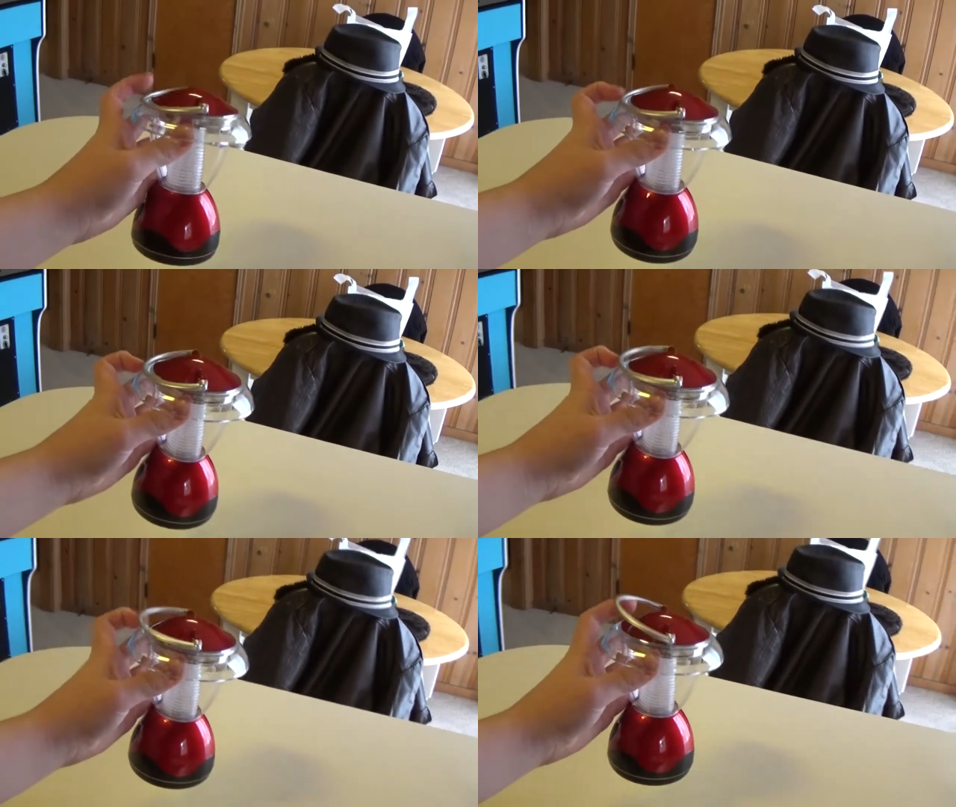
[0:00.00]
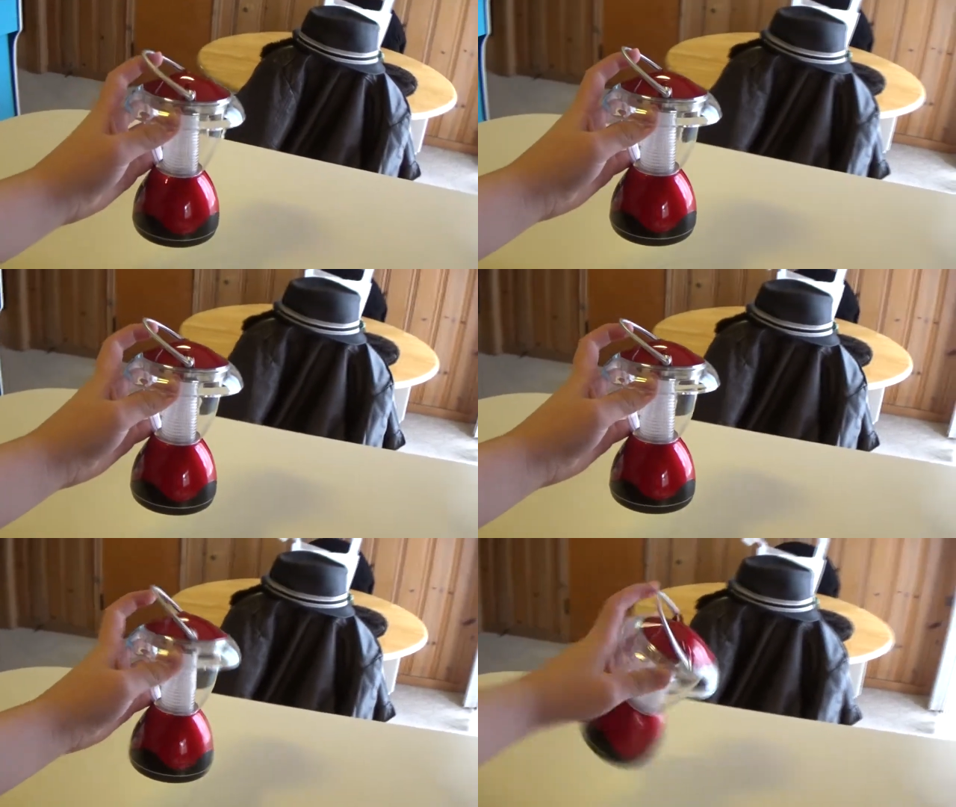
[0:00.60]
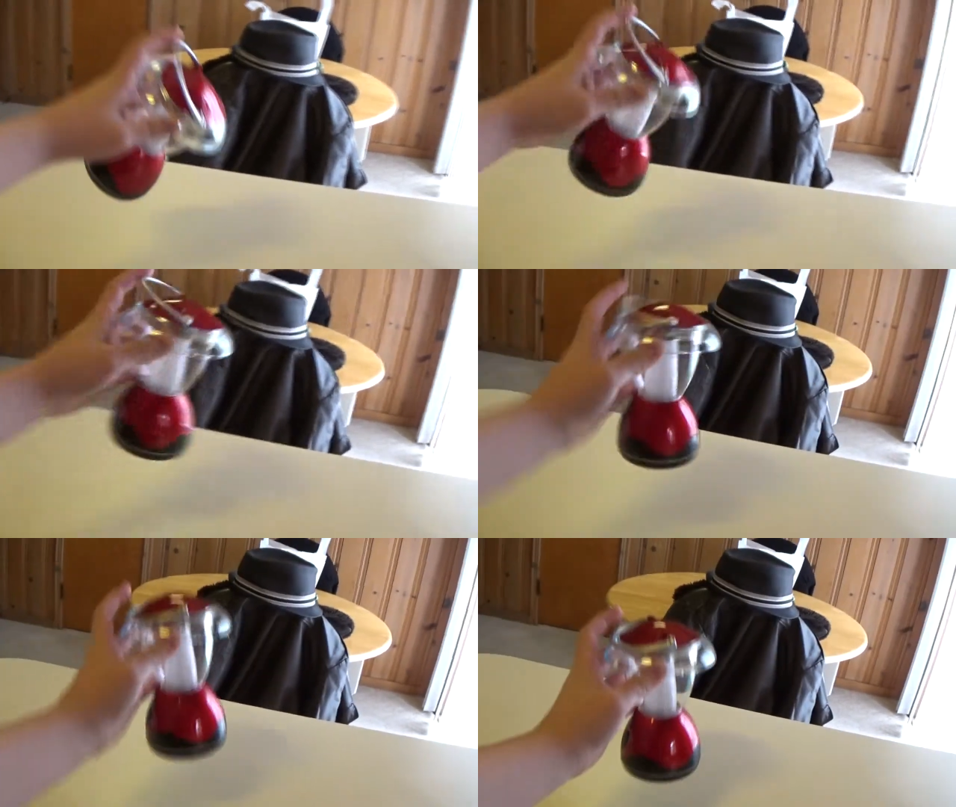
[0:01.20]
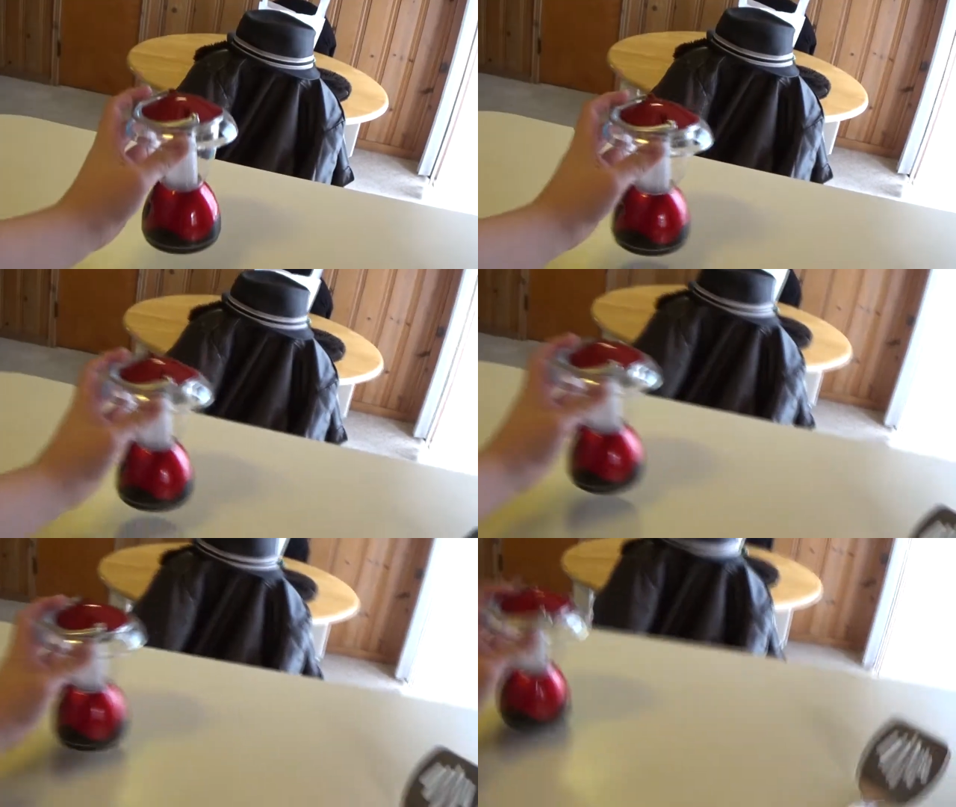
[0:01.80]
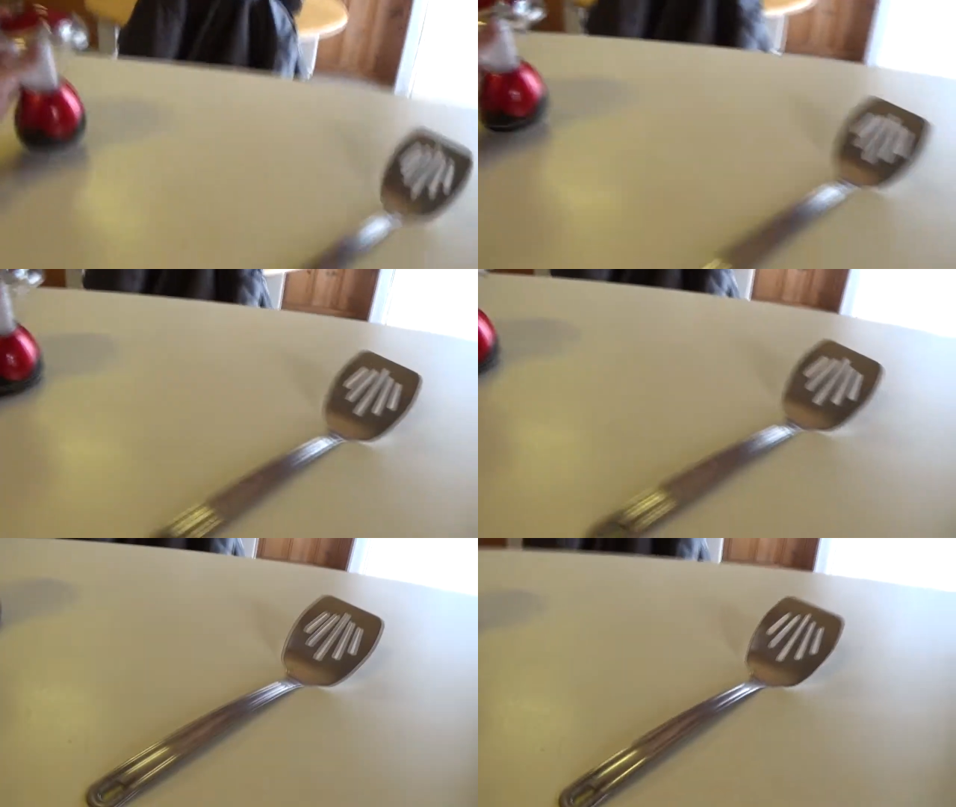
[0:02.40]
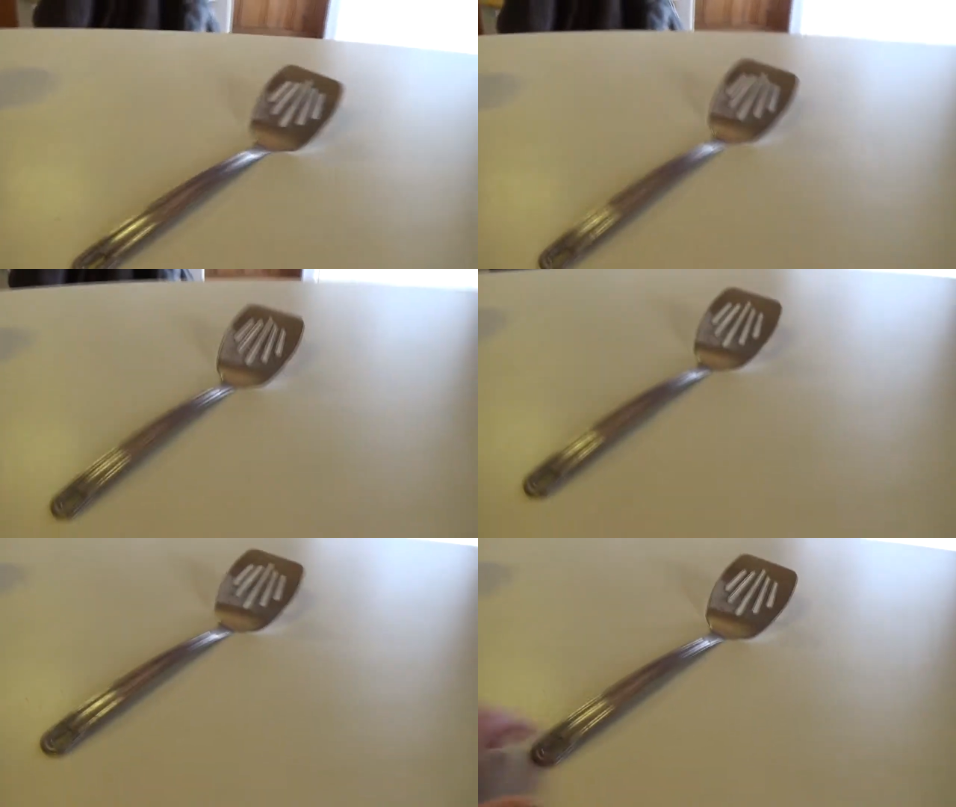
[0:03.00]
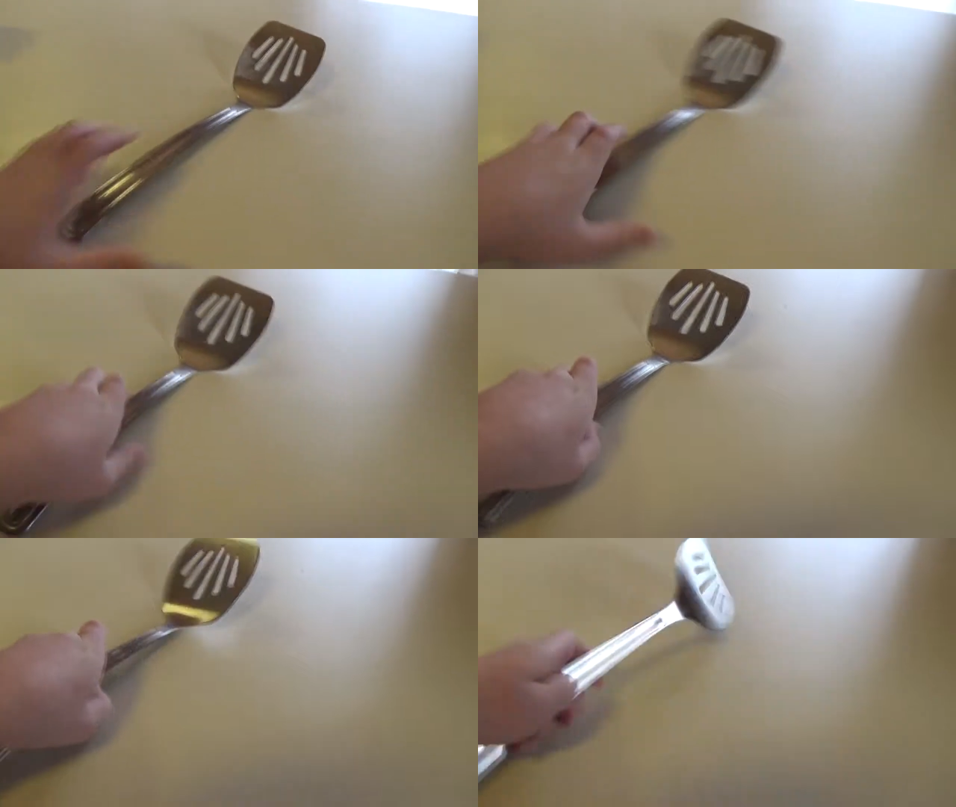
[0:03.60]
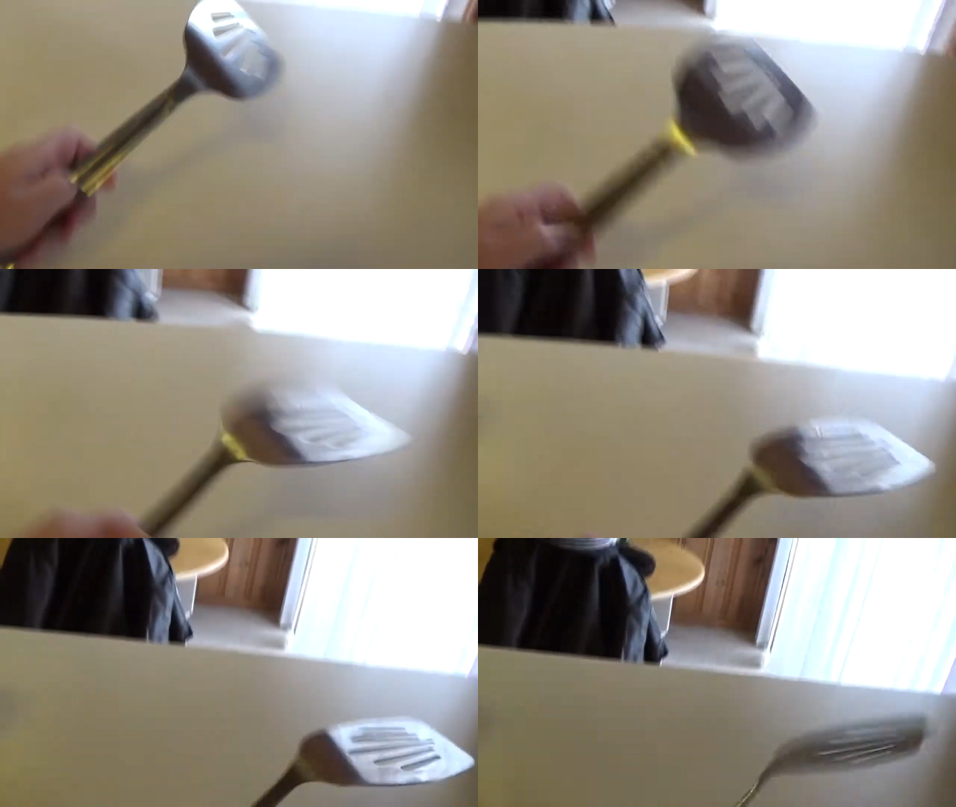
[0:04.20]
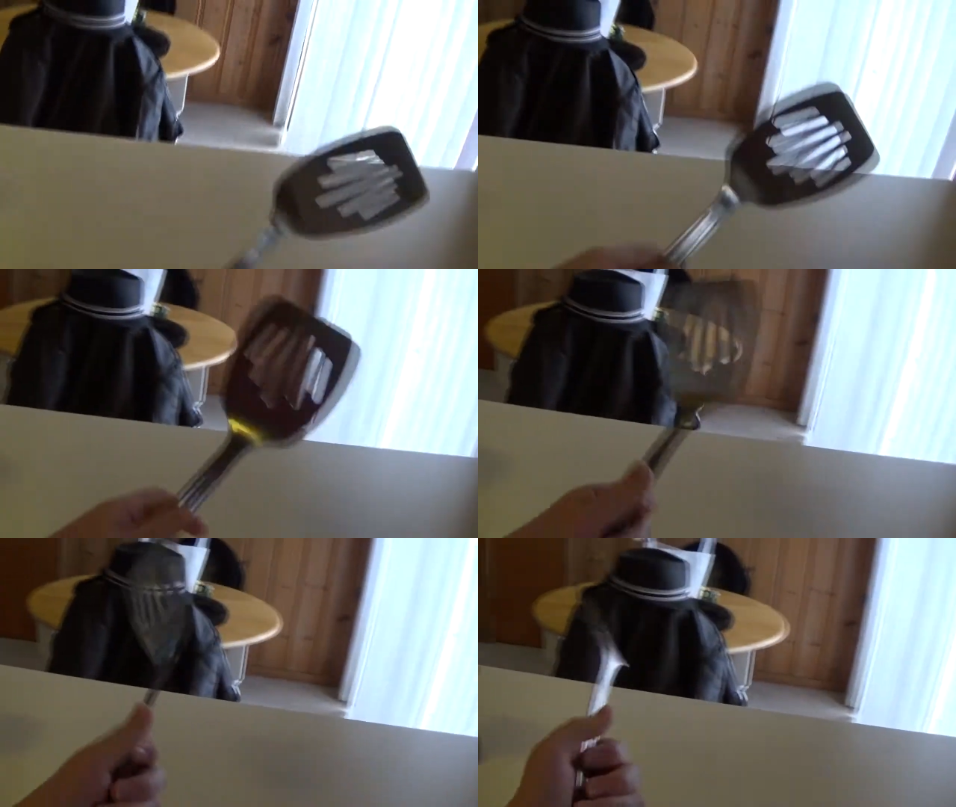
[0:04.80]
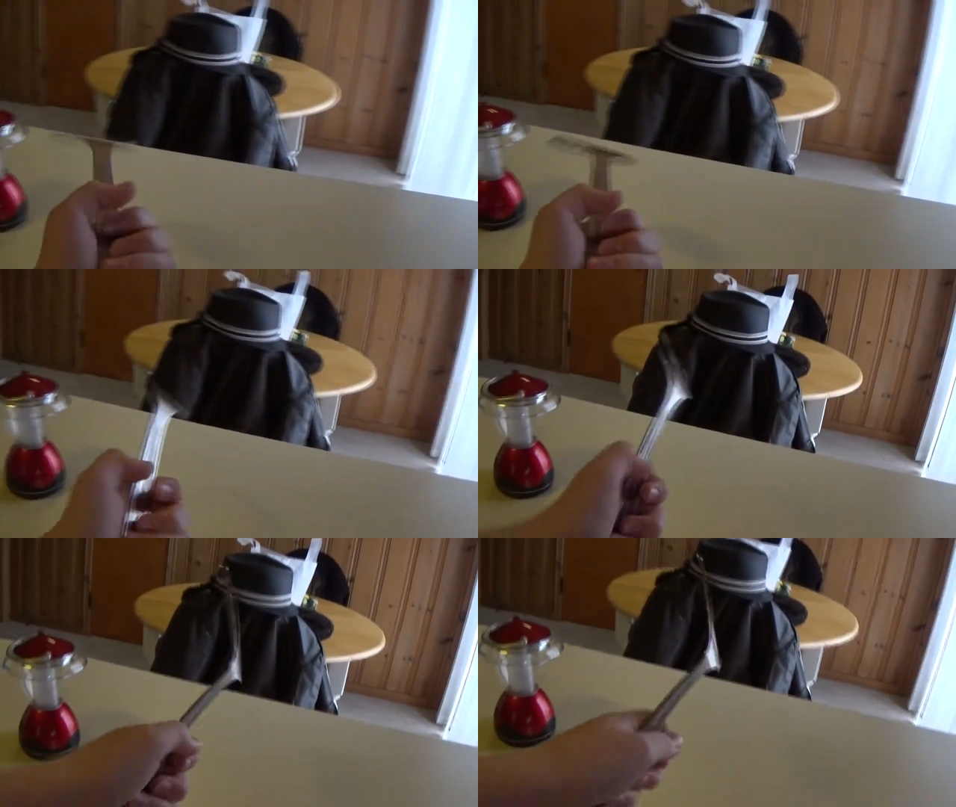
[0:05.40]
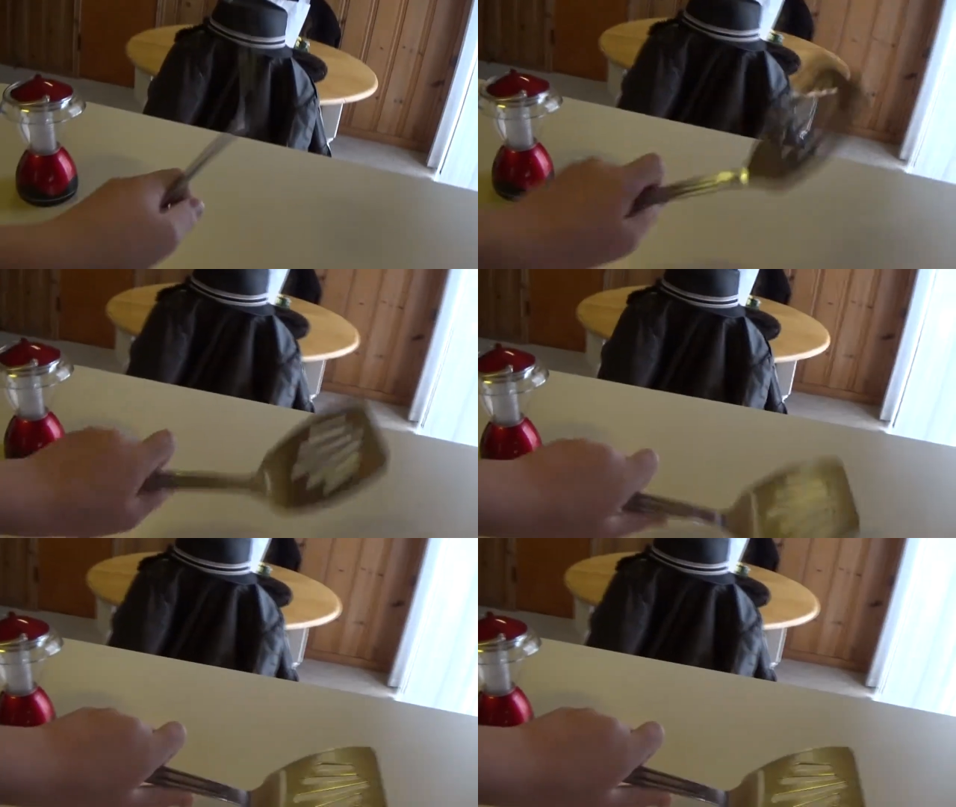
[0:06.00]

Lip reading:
No face is visible, so there are no lips to read.